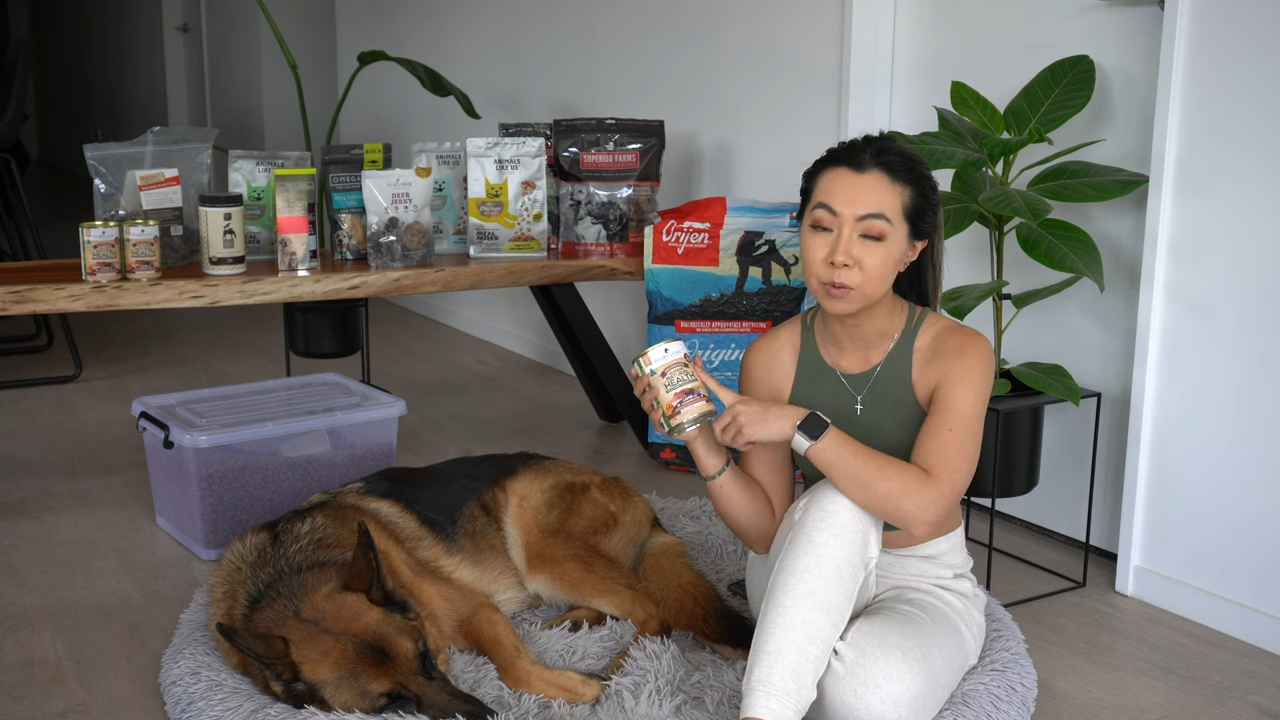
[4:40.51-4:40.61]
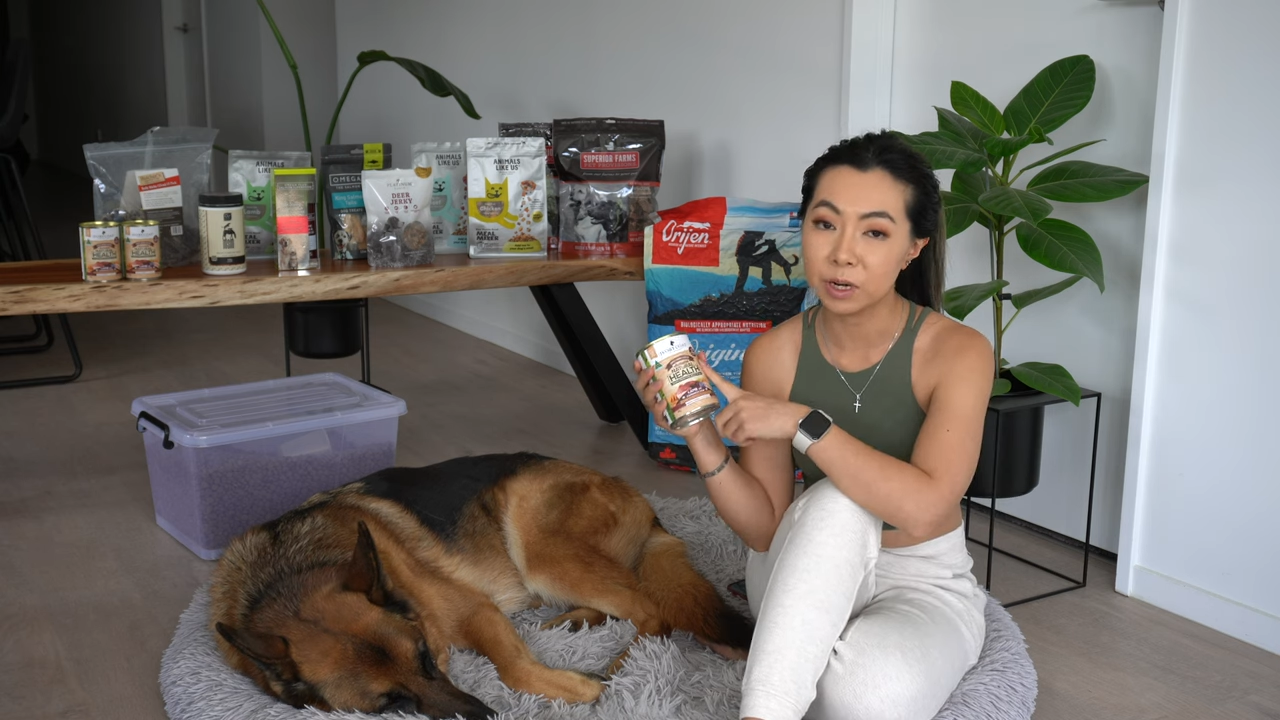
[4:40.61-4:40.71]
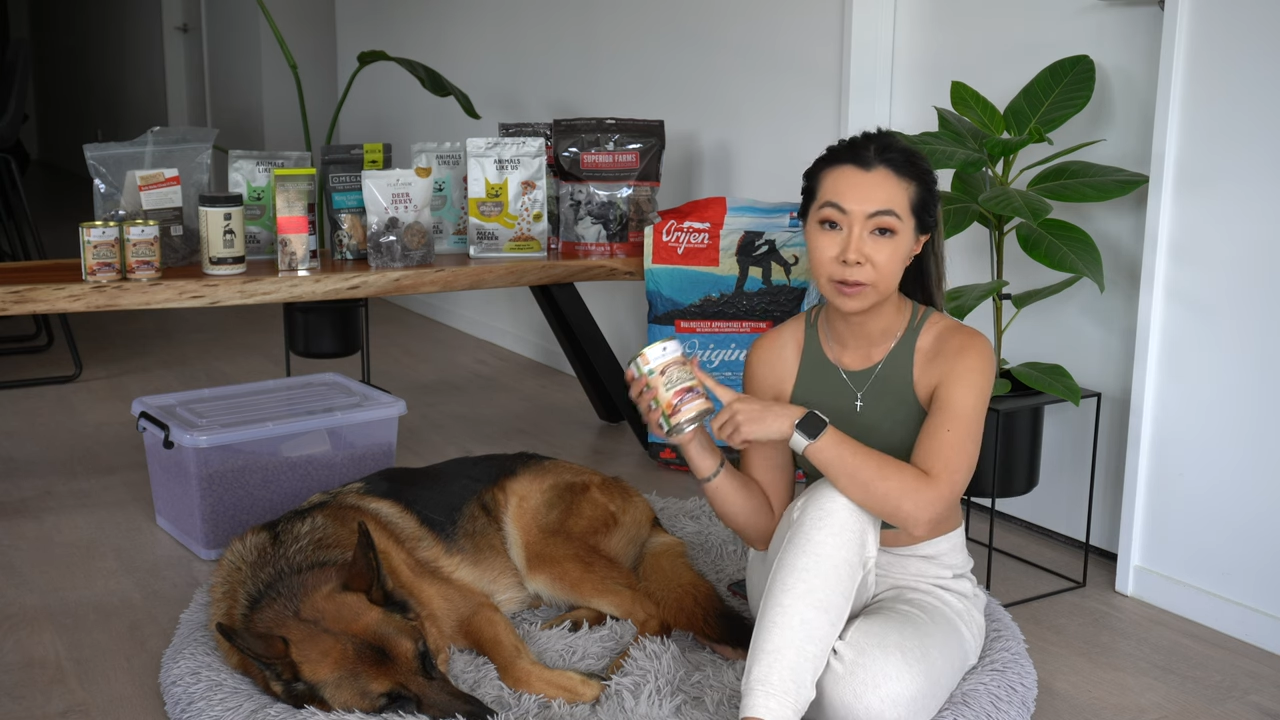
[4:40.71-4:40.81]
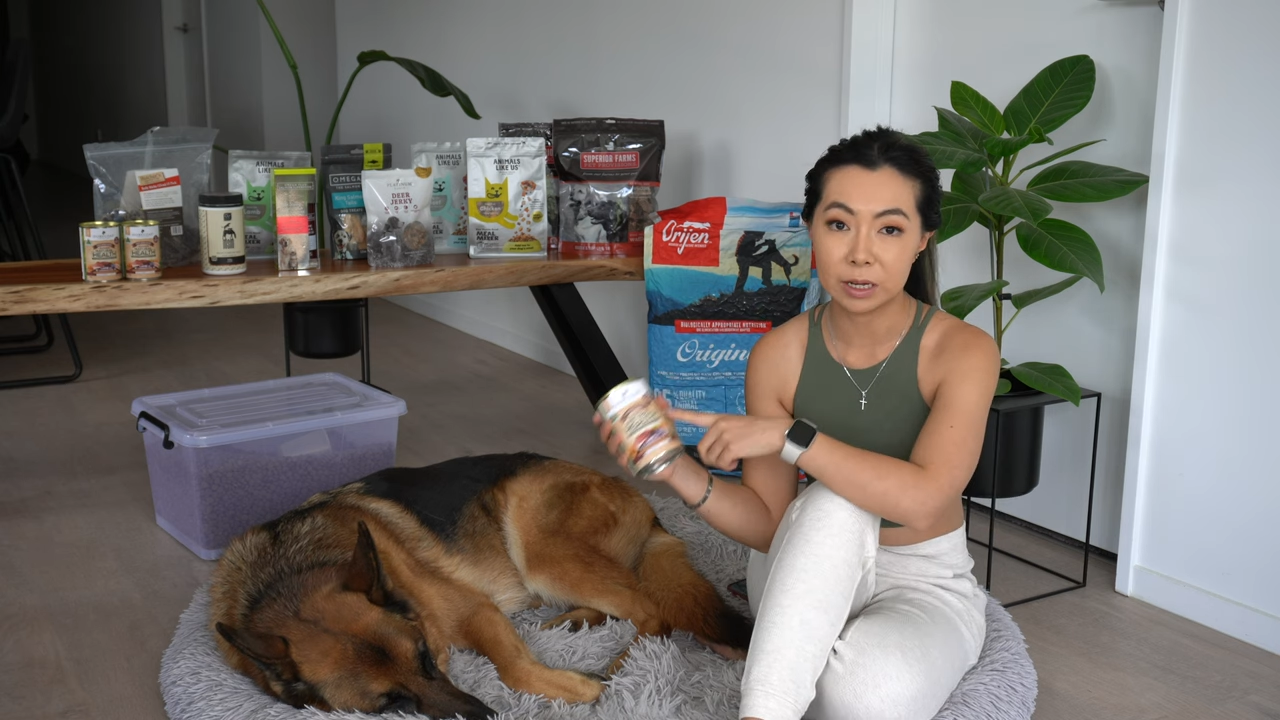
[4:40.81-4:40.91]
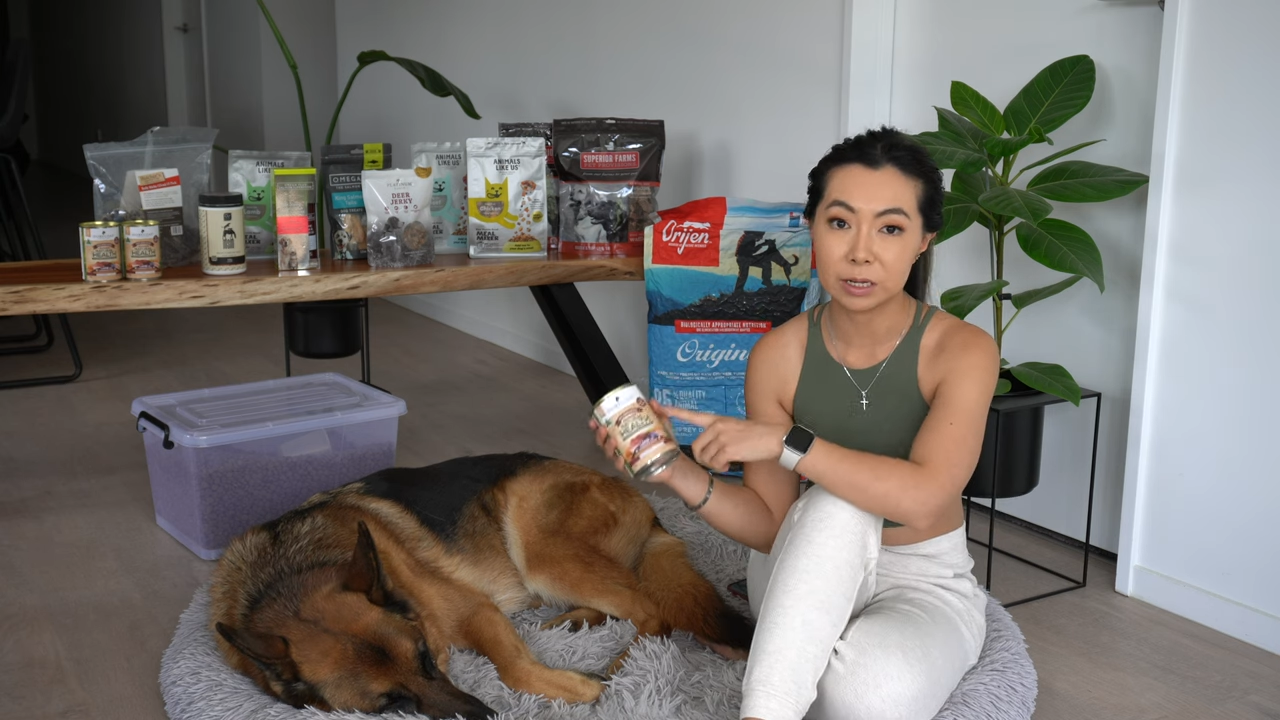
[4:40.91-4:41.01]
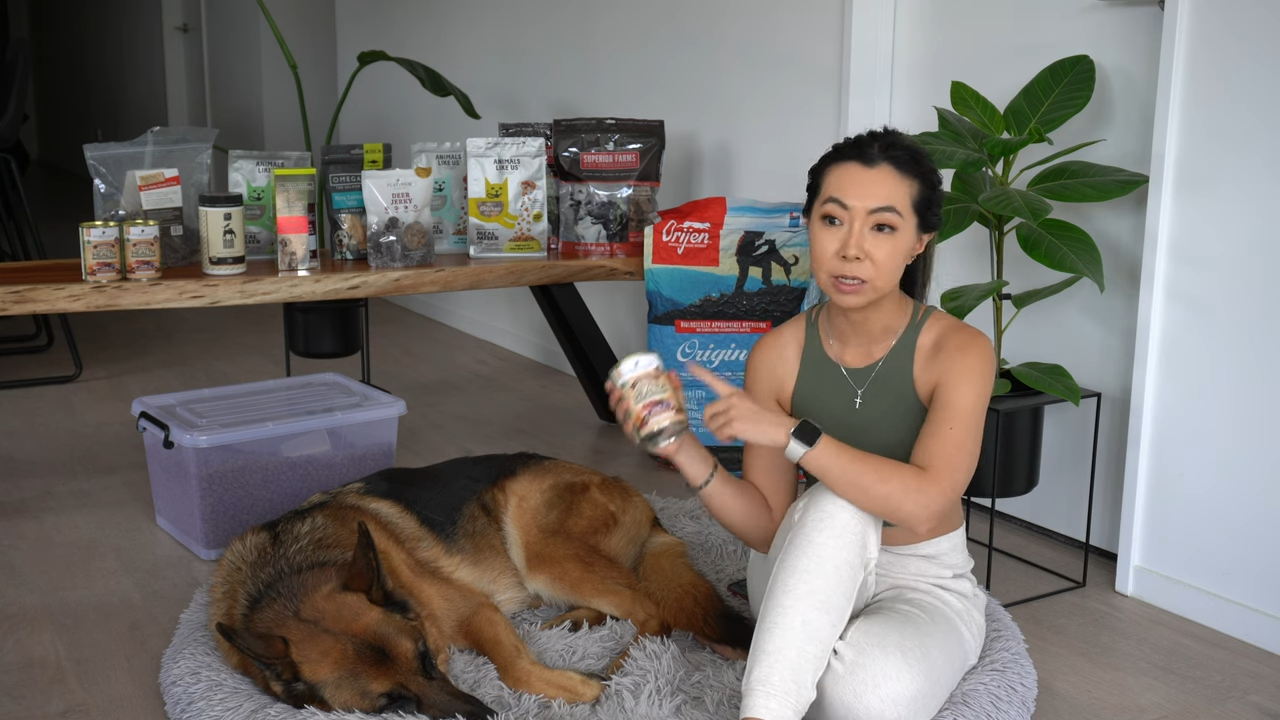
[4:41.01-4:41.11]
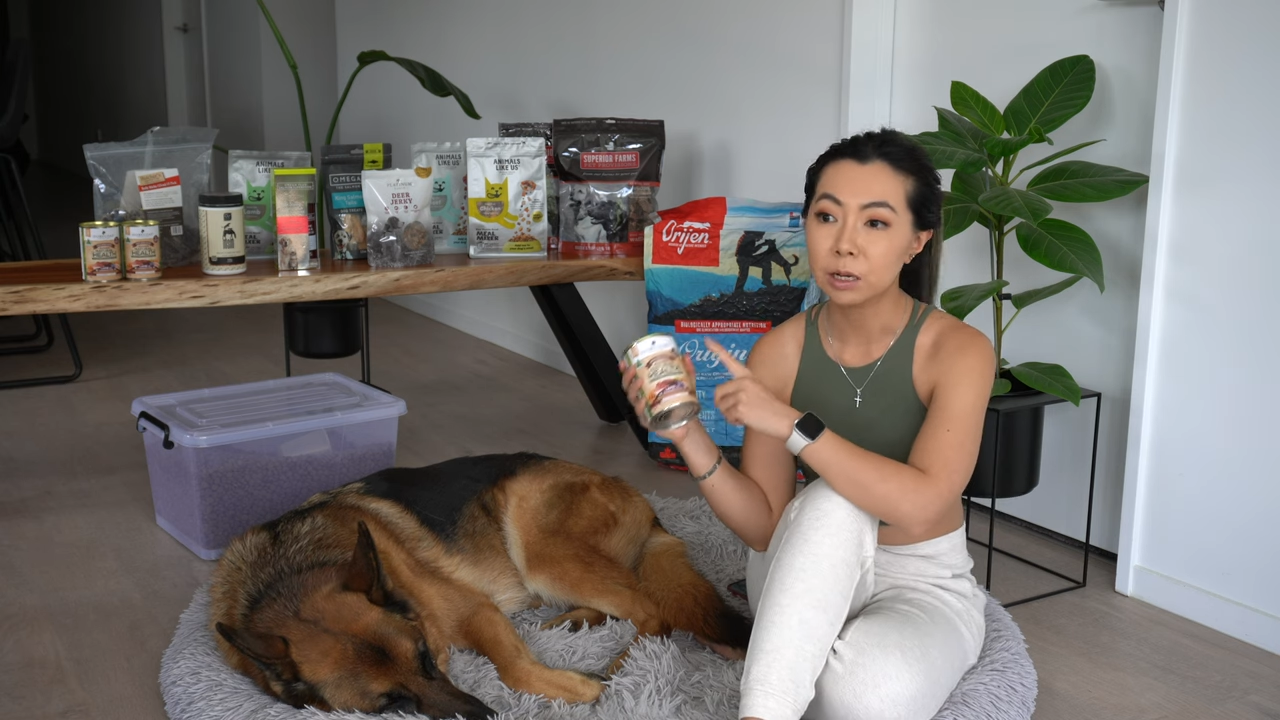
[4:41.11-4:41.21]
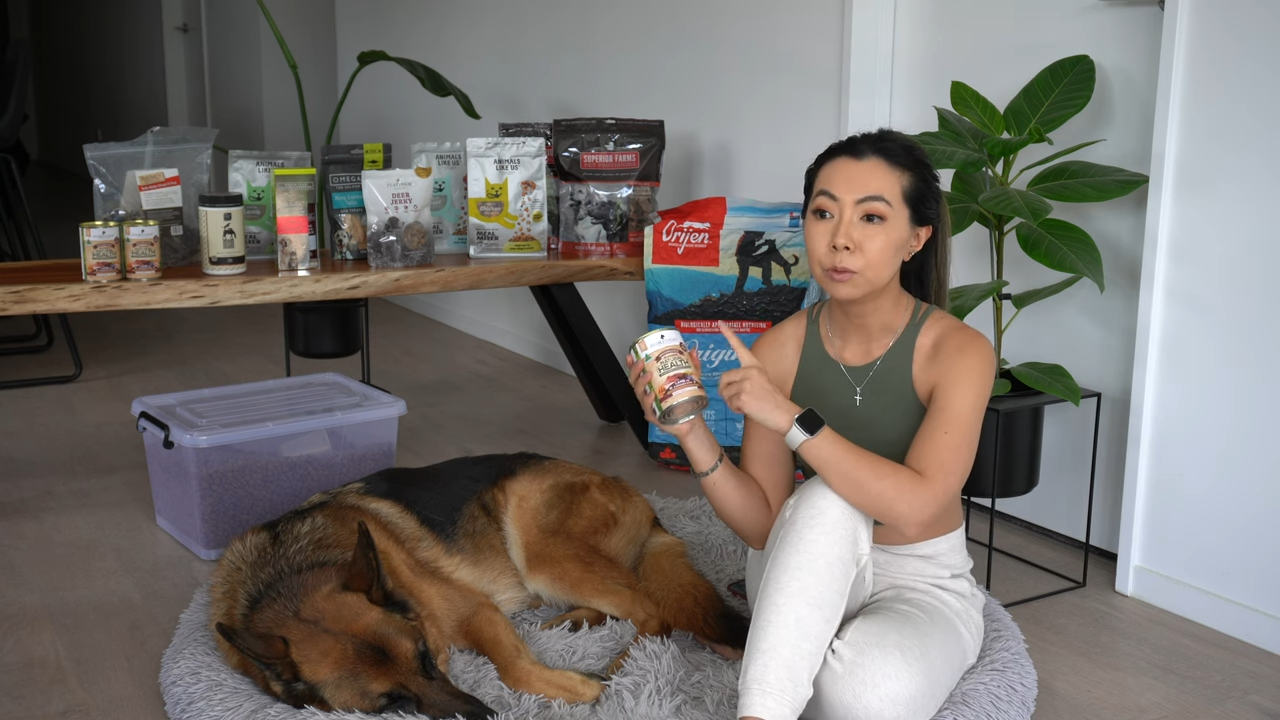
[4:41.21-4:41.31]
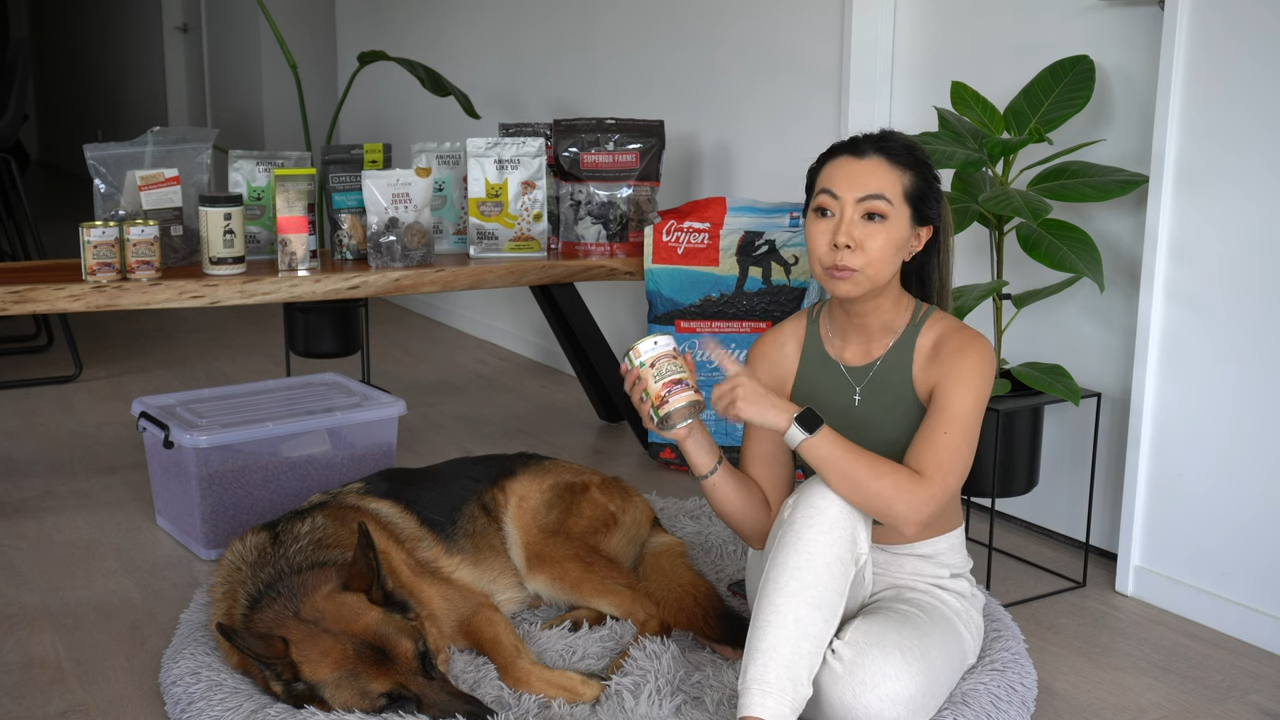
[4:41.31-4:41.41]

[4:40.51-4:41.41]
one of these,